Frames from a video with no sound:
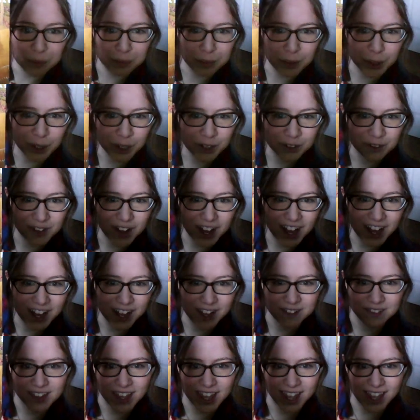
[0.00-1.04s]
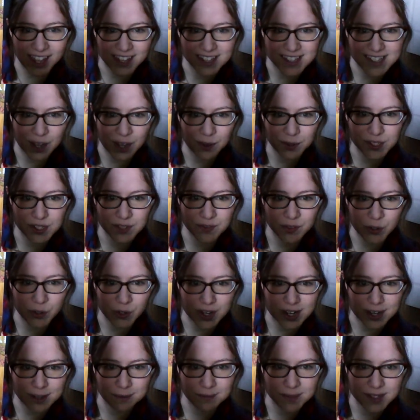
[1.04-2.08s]
Book 5, Anne's House of
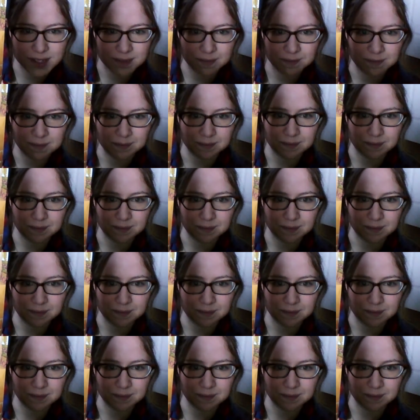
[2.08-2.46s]
Dreams,